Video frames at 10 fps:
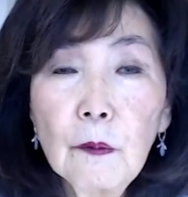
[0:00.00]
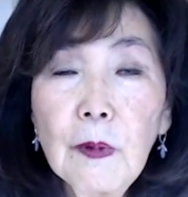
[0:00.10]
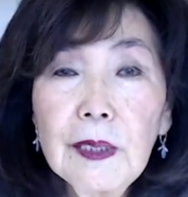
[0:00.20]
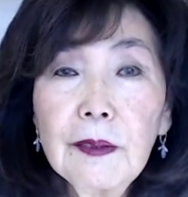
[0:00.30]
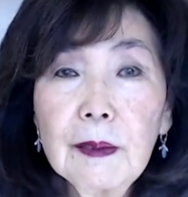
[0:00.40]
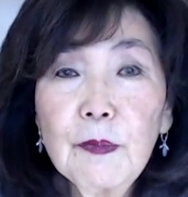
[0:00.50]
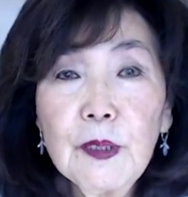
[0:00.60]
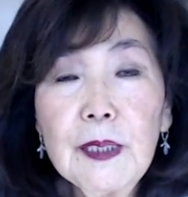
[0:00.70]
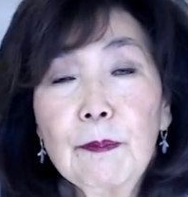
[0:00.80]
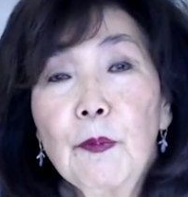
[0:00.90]
One of the
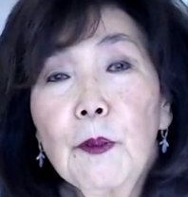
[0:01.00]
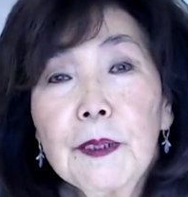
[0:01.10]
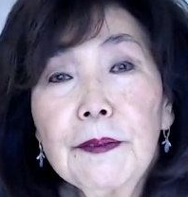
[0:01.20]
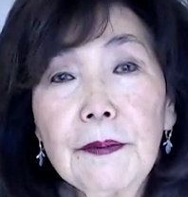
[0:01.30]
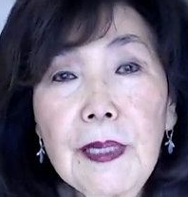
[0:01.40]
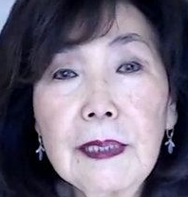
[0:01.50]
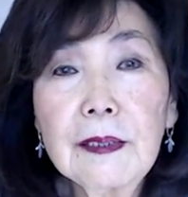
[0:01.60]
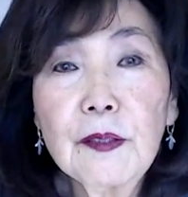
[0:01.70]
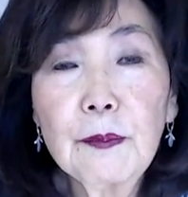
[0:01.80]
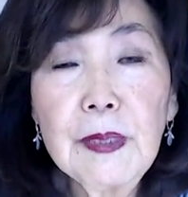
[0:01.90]
most important
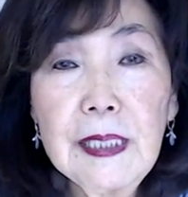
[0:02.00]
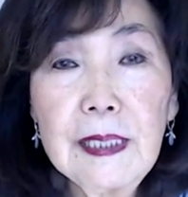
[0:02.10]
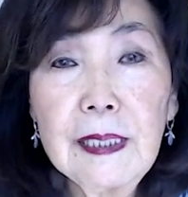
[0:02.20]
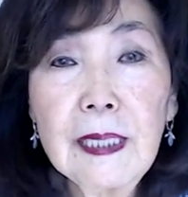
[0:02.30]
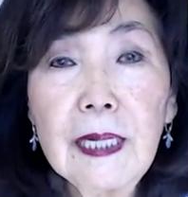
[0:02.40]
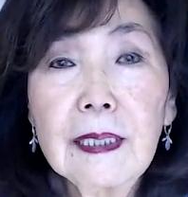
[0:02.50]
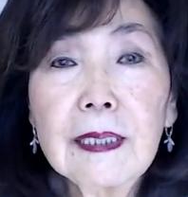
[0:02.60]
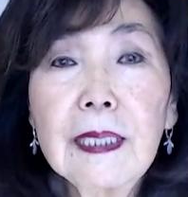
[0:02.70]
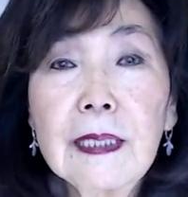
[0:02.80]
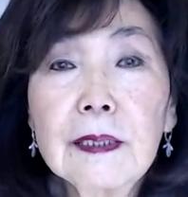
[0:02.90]
things to me
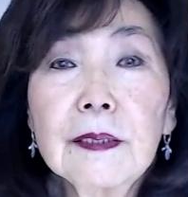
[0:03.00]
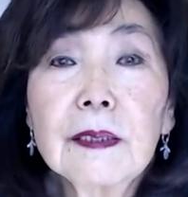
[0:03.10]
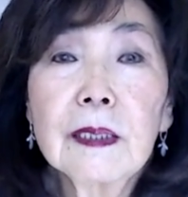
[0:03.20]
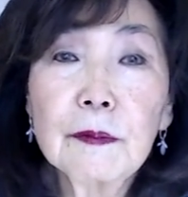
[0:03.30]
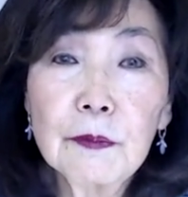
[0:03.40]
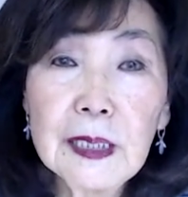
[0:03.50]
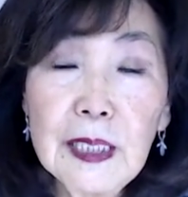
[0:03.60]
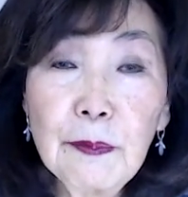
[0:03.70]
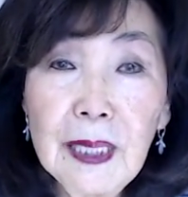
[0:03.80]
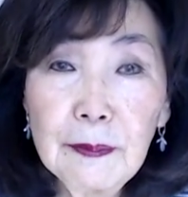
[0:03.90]
in
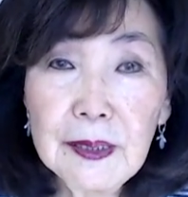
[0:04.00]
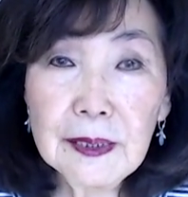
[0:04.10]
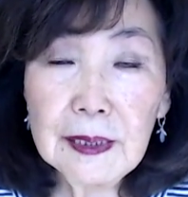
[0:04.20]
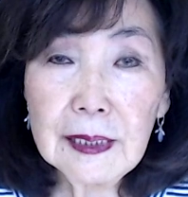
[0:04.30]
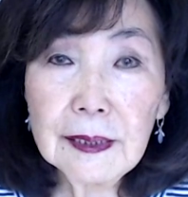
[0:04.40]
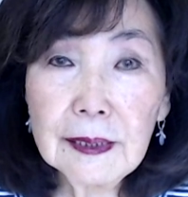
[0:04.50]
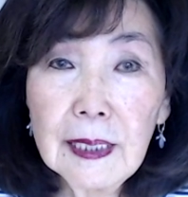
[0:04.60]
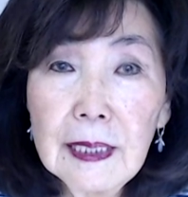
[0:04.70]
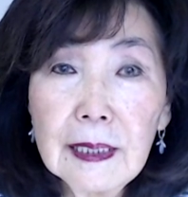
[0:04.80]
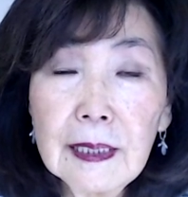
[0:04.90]
running my
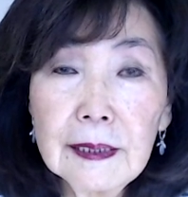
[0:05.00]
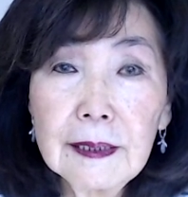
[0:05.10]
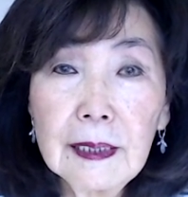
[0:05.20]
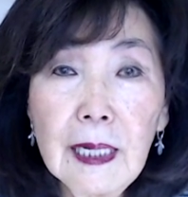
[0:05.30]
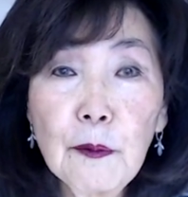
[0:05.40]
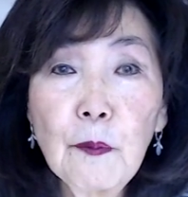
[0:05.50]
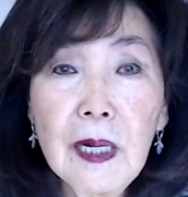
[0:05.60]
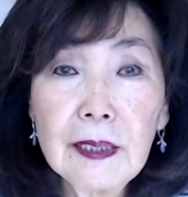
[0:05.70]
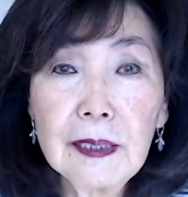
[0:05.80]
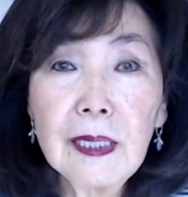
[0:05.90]
business is that I
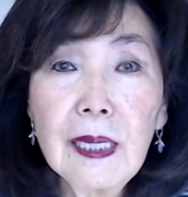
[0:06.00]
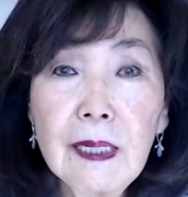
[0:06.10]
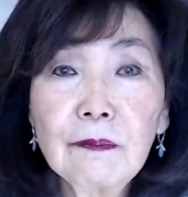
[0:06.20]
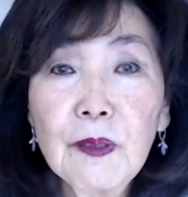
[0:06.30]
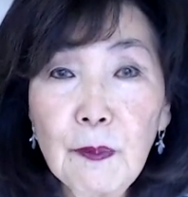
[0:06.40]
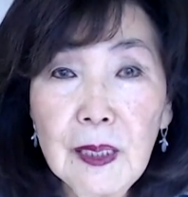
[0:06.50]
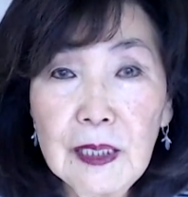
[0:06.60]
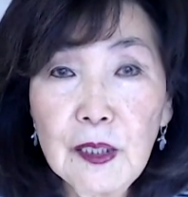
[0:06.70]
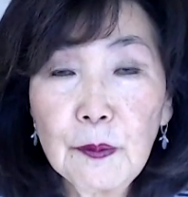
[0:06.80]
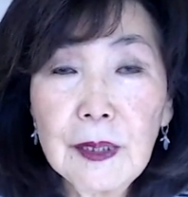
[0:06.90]
wanted
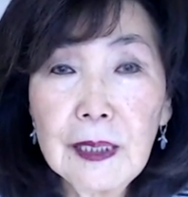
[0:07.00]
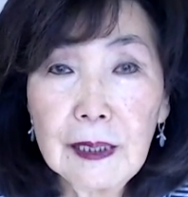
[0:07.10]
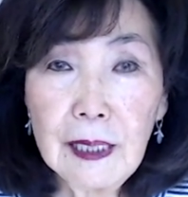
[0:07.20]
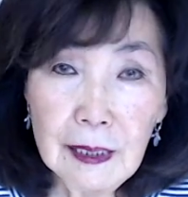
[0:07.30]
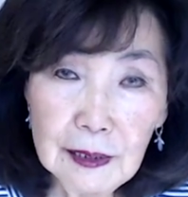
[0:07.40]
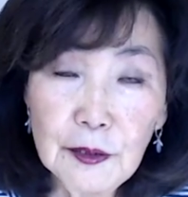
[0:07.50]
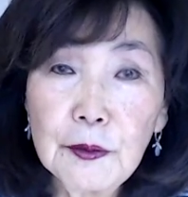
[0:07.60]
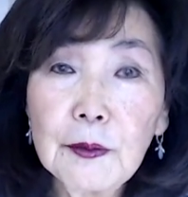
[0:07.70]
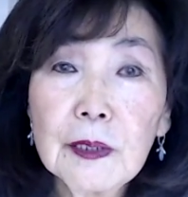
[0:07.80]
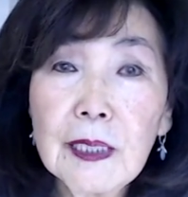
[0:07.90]
everybody to be at a
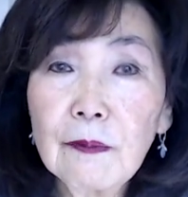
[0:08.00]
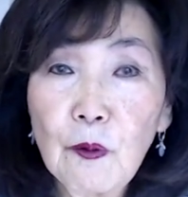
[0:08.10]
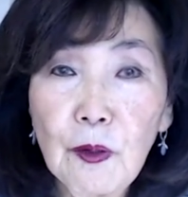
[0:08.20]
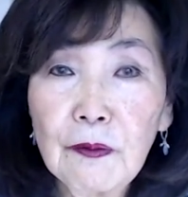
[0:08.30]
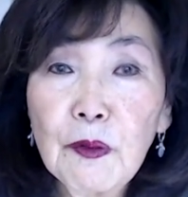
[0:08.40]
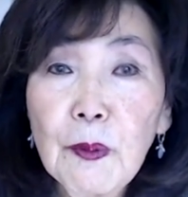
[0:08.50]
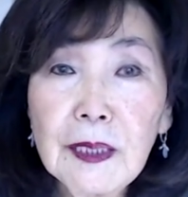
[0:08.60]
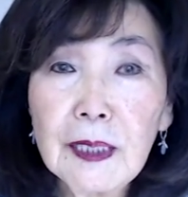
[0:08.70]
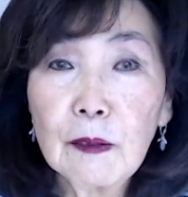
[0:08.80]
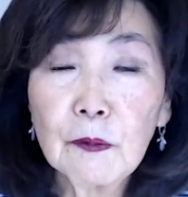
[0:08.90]
certain level.
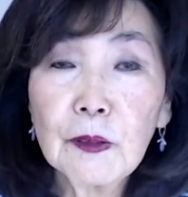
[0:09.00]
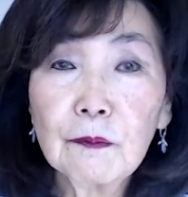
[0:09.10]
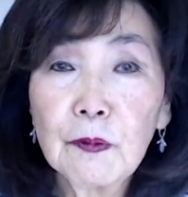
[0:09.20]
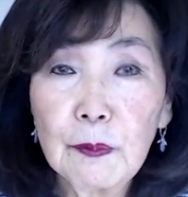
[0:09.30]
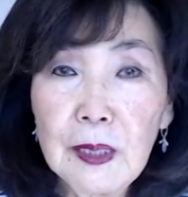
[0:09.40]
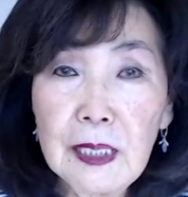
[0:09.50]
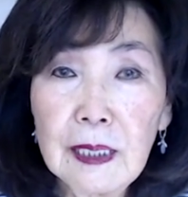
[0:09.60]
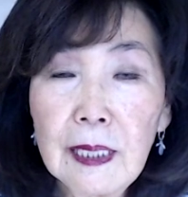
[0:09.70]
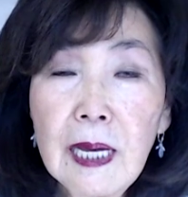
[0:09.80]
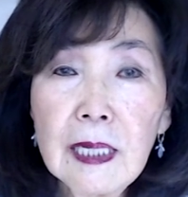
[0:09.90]
Everybody that worked for
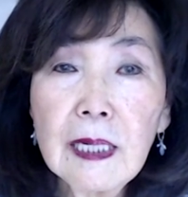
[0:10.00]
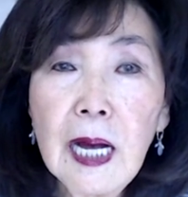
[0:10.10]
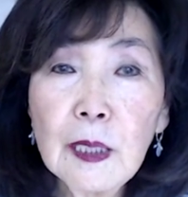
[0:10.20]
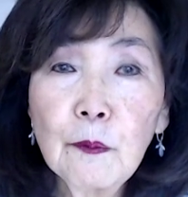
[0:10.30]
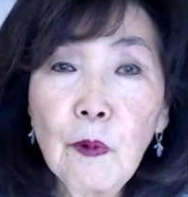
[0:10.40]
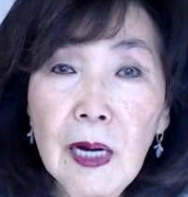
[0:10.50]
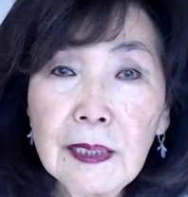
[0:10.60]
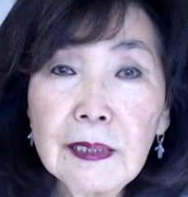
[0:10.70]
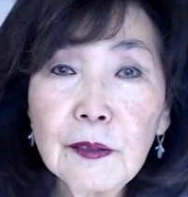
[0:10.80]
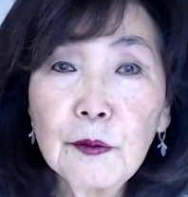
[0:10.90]
me, I
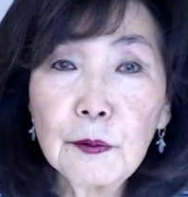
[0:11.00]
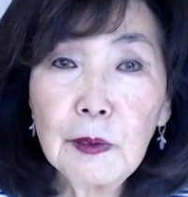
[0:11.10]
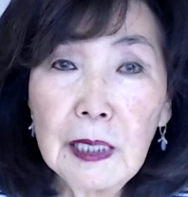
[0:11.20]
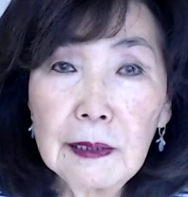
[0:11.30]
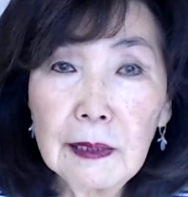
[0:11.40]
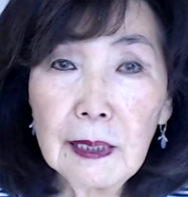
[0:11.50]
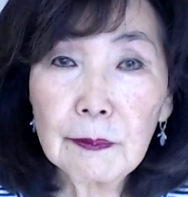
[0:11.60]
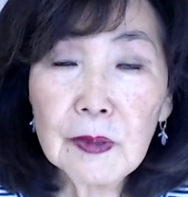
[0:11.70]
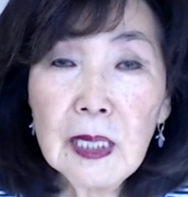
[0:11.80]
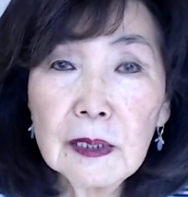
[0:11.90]
wanted to train
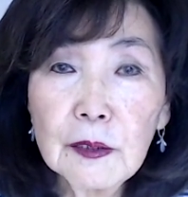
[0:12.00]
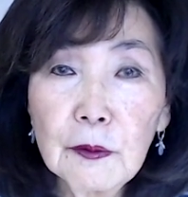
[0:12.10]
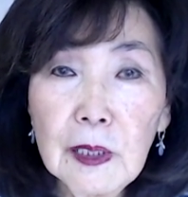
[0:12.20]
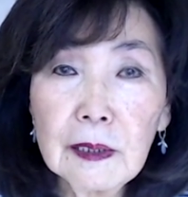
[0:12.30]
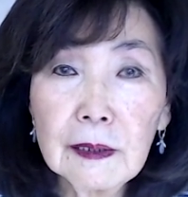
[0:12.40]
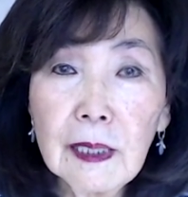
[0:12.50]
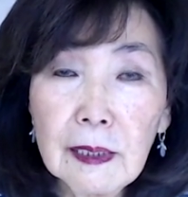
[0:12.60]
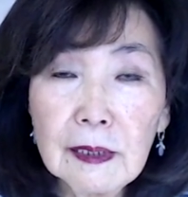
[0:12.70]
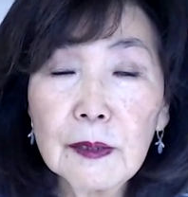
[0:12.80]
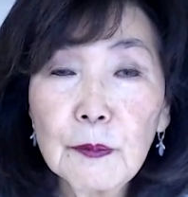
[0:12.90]
them so that our
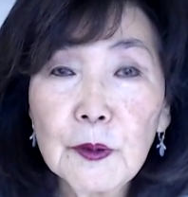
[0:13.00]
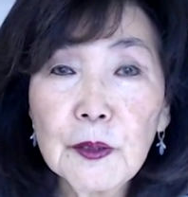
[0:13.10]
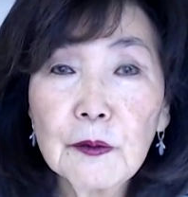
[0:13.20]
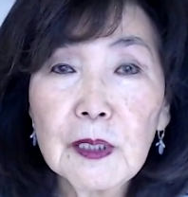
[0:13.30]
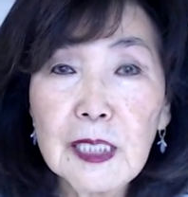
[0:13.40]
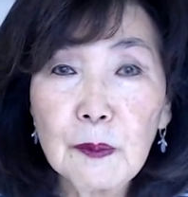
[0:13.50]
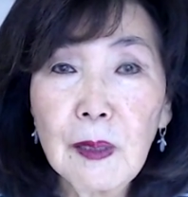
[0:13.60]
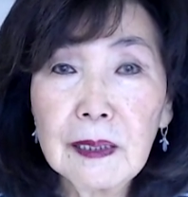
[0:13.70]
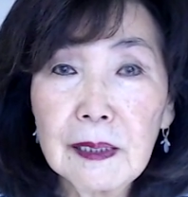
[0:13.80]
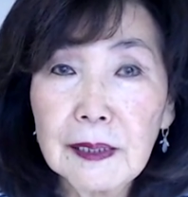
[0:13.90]
customers could
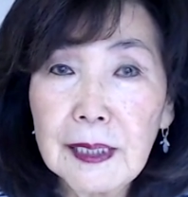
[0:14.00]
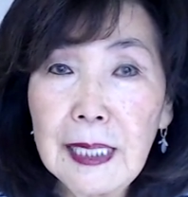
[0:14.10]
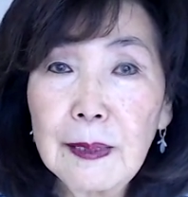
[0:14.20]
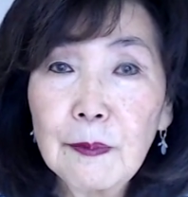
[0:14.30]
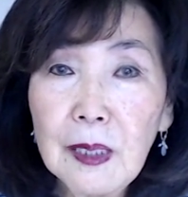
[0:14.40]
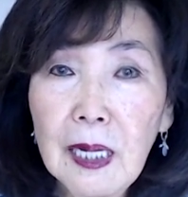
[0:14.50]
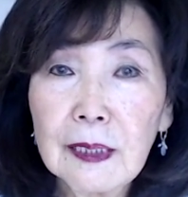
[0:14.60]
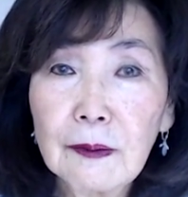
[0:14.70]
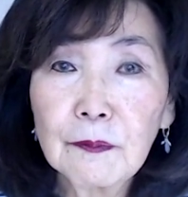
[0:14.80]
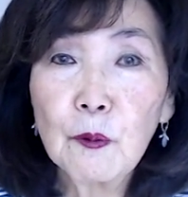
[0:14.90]
expect the same
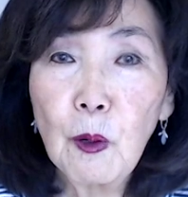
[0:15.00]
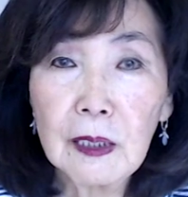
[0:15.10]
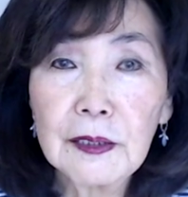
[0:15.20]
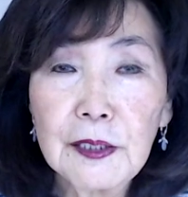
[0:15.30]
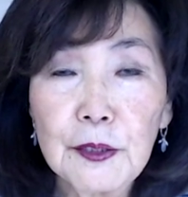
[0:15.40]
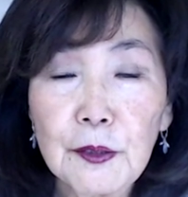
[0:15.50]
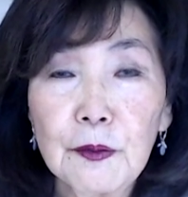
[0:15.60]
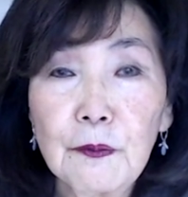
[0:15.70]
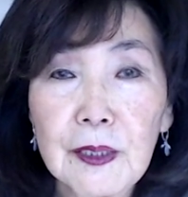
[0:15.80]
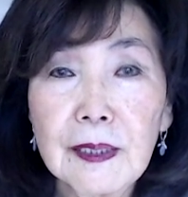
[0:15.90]
kind of quality
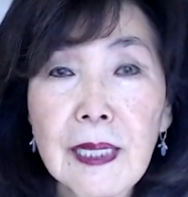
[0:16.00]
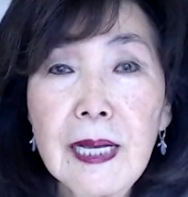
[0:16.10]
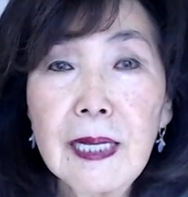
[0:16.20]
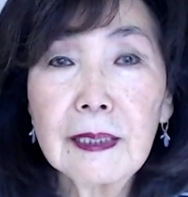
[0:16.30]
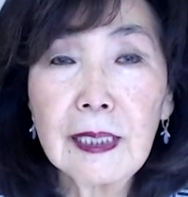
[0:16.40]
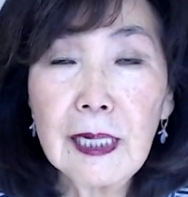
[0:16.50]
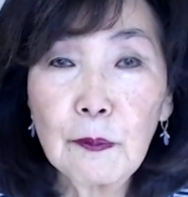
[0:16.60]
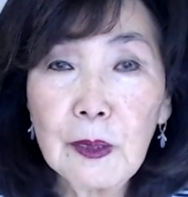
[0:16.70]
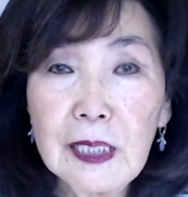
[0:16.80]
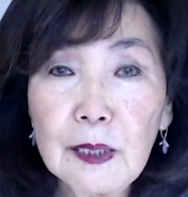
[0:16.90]
service that
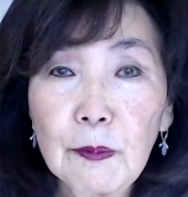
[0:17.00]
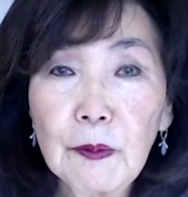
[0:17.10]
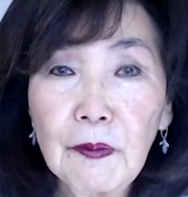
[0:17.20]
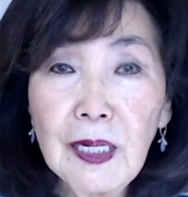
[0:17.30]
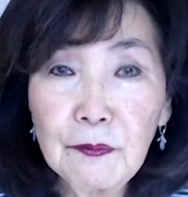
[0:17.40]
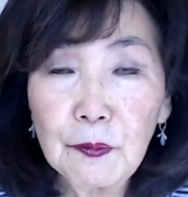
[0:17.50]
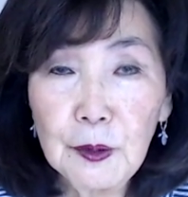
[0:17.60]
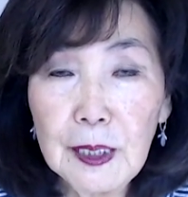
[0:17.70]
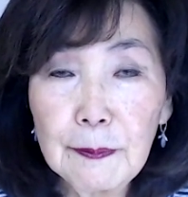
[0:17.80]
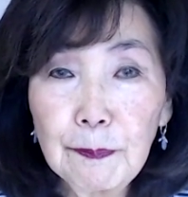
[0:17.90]
I wanted to provide
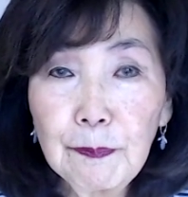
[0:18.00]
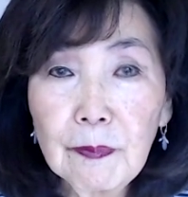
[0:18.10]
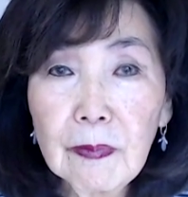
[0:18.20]
for them.